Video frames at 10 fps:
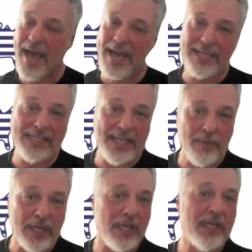
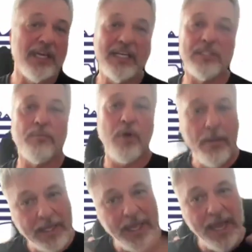Academica is a
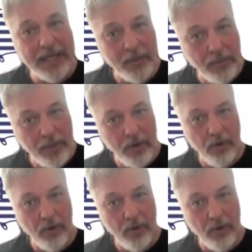propaganda mill.